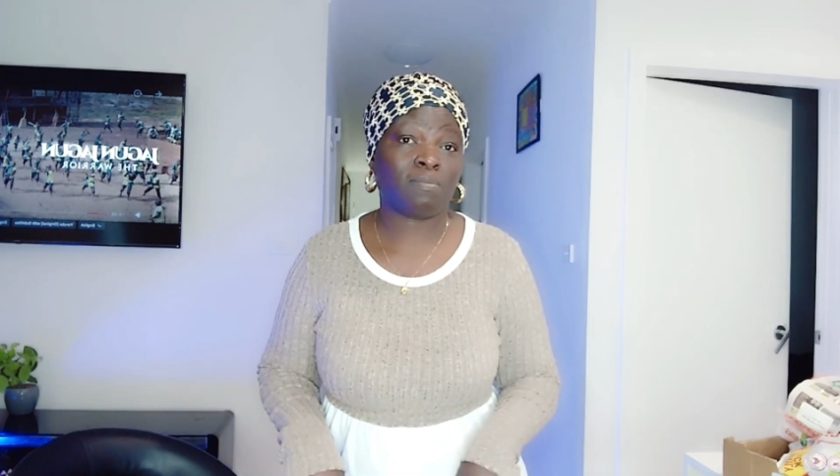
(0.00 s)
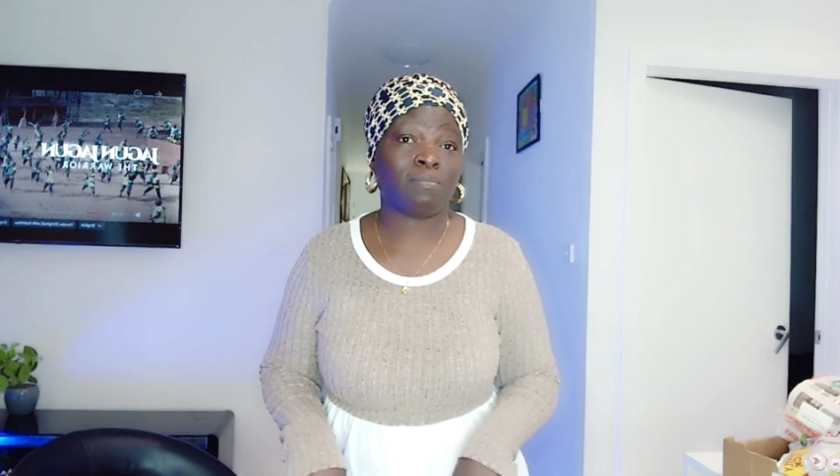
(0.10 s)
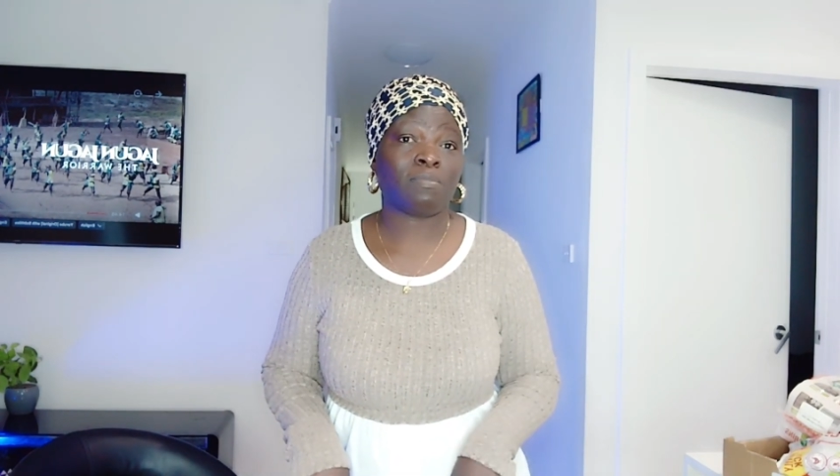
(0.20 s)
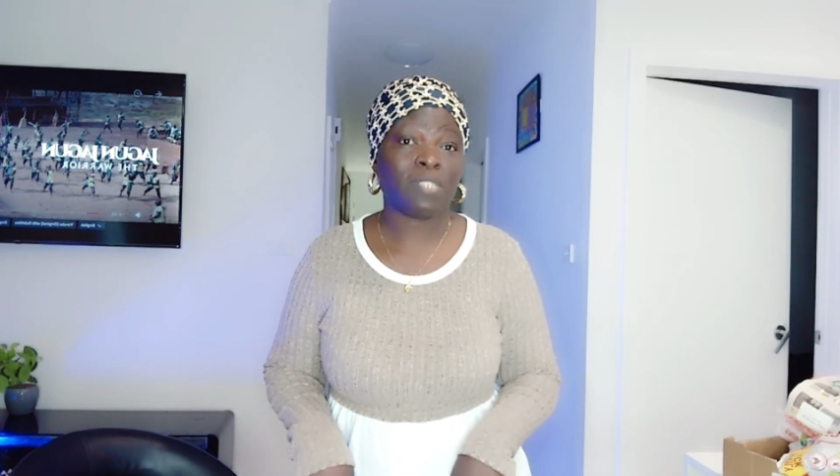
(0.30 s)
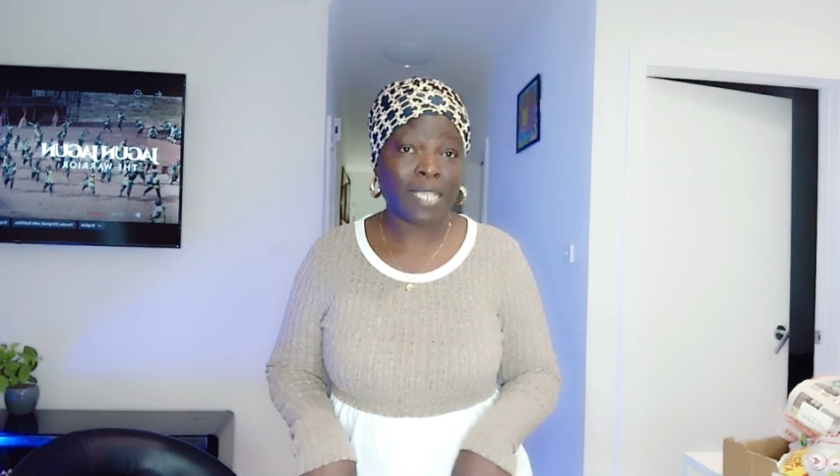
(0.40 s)

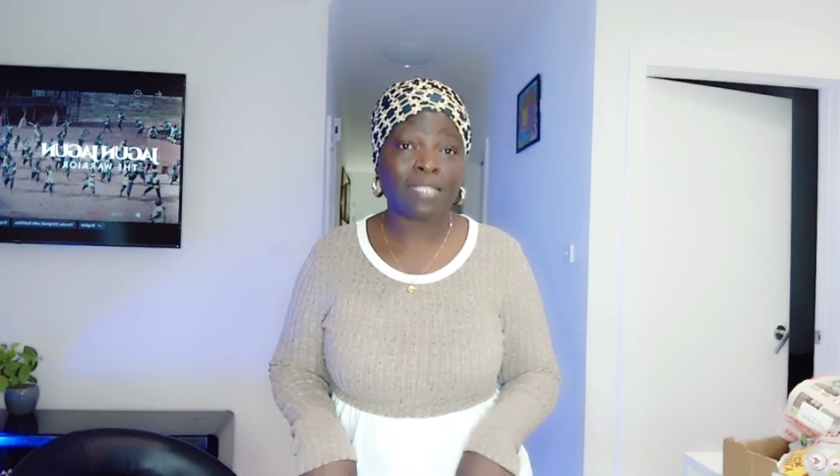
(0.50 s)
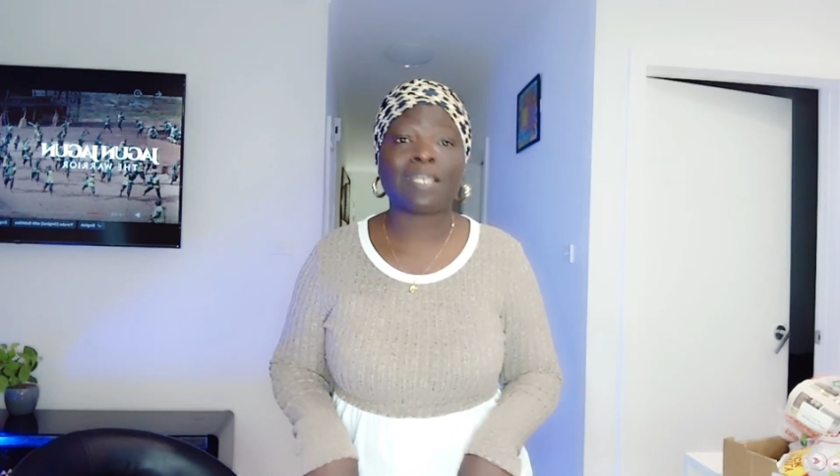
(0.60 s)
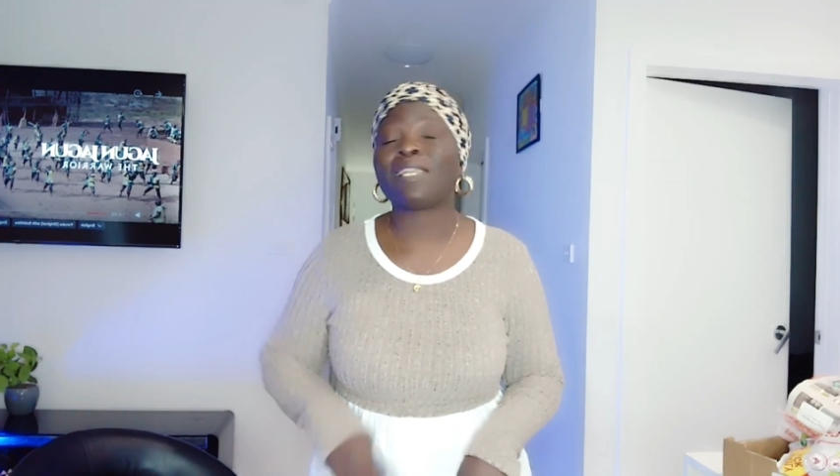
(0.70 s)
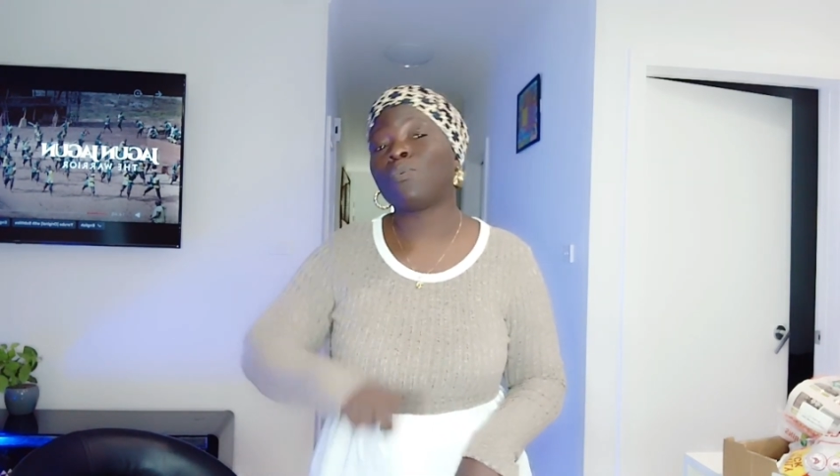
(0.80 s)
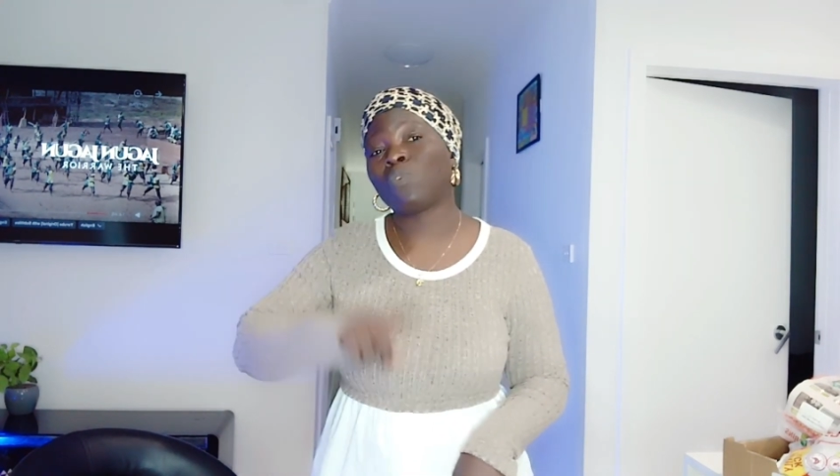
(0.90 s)
Yes, and I
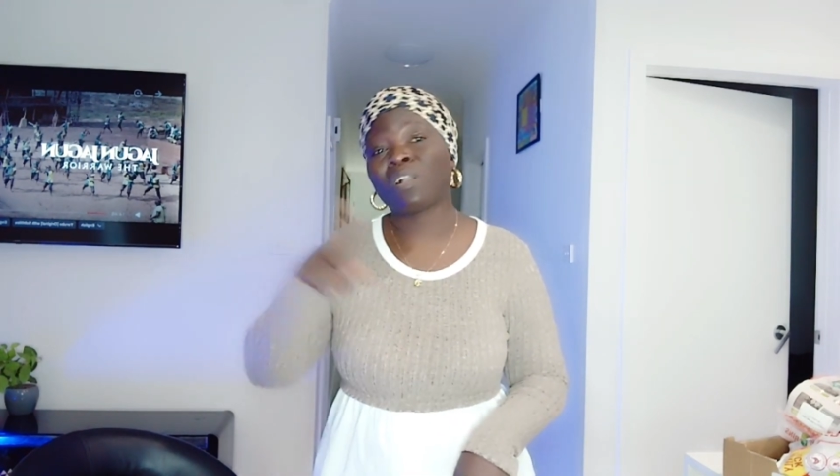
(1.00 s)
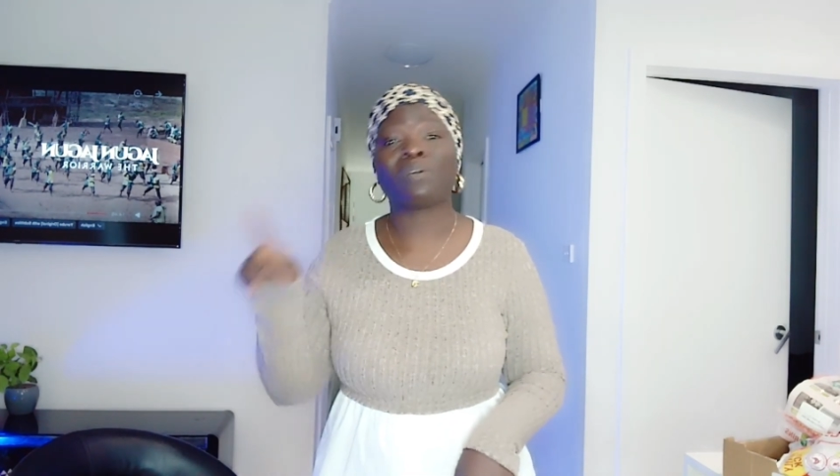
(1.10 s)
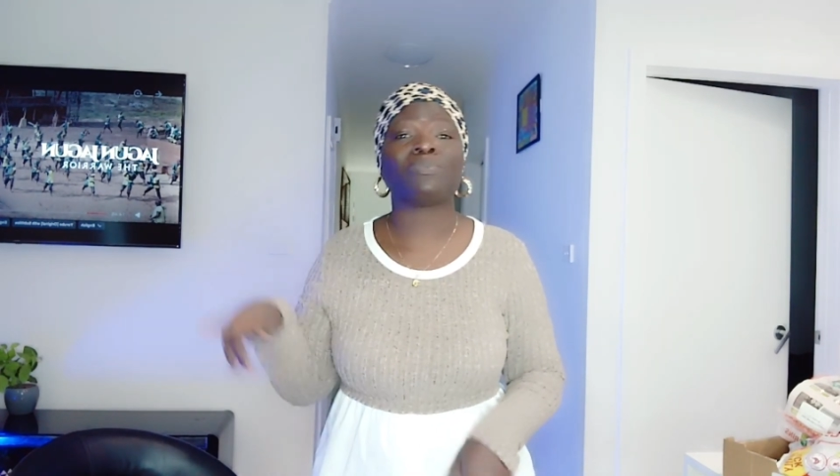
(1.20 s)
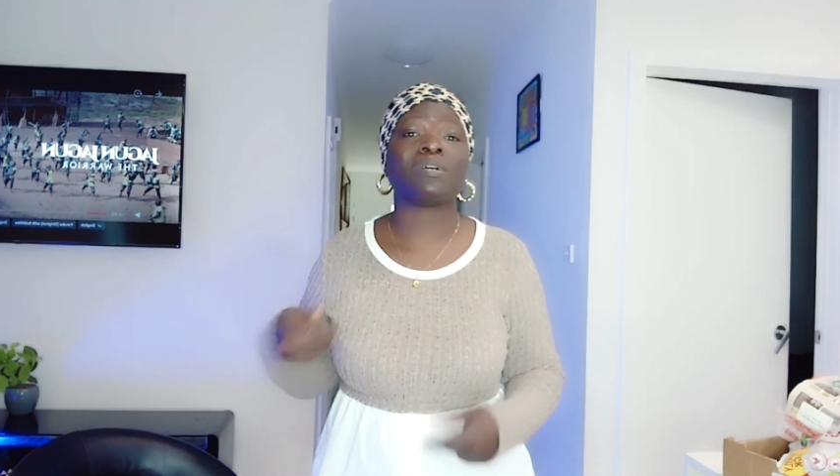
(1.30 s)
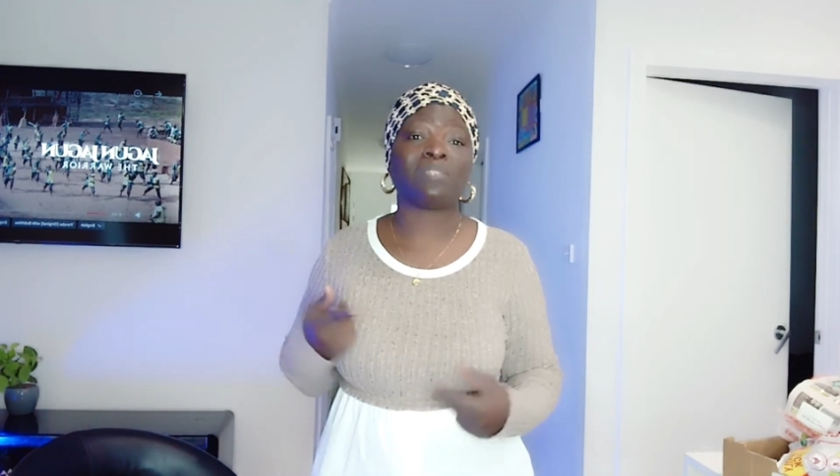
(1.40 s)
walk
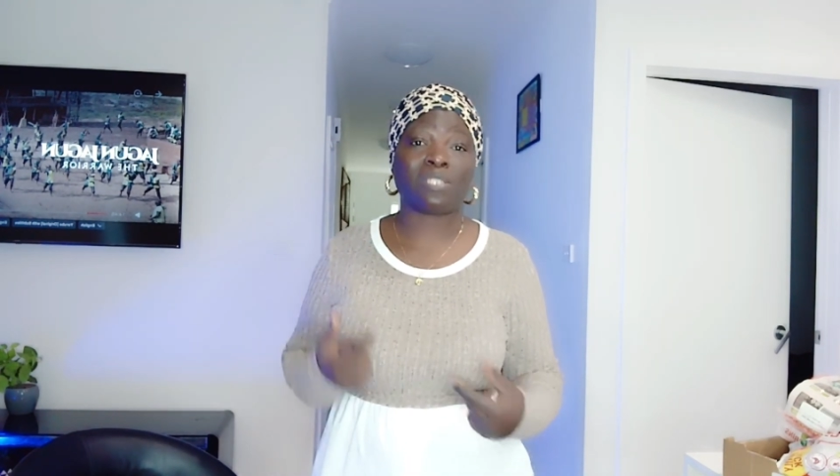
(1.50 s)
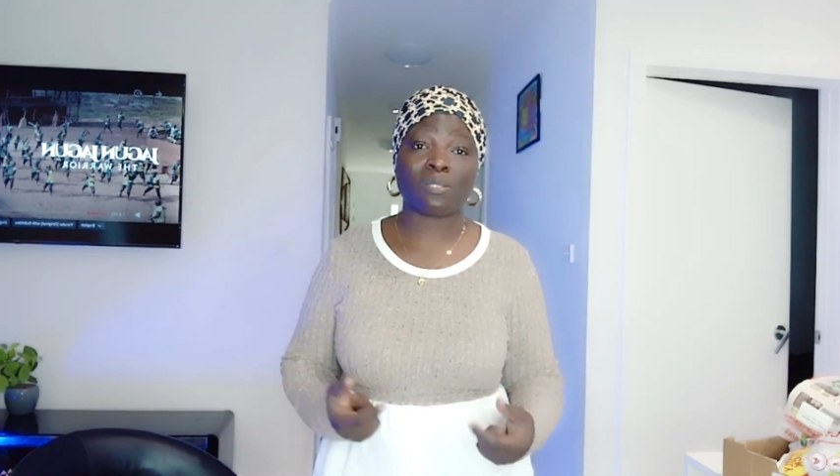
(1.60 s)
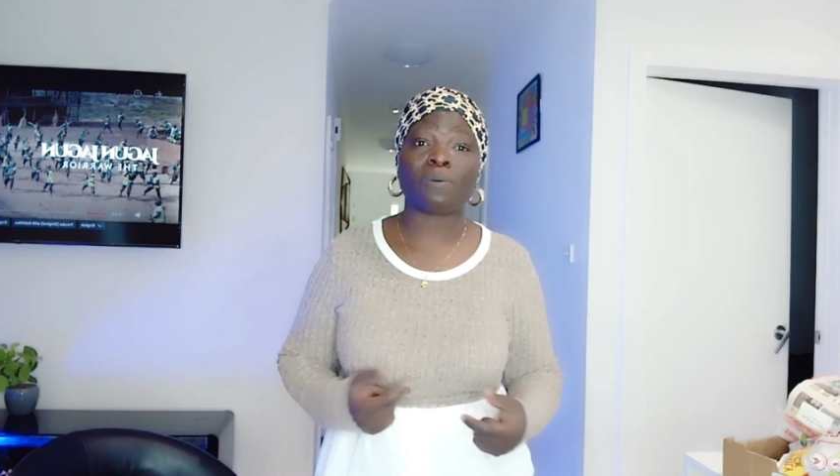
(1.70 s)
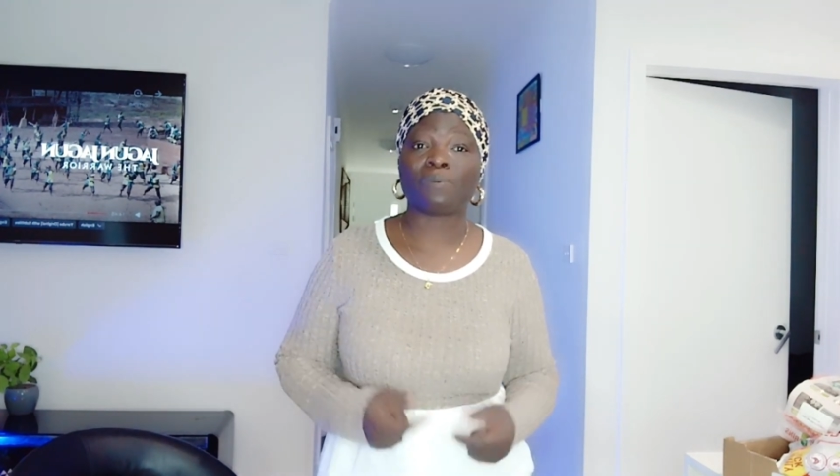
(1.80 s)
around the store.